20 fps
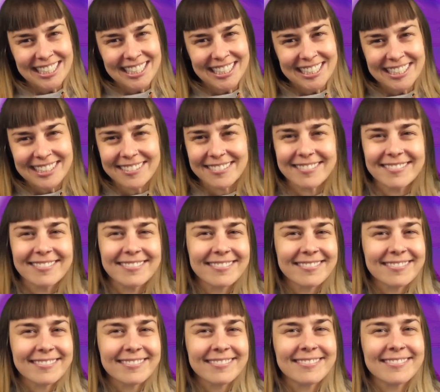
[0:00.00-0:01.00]

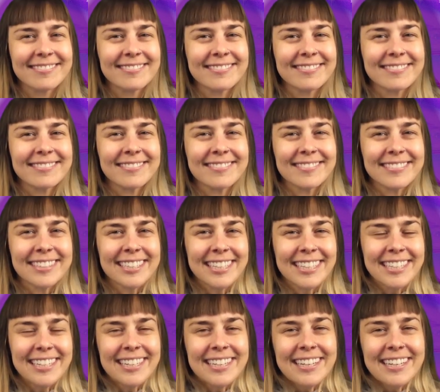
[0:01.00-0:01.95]
Nothing is said.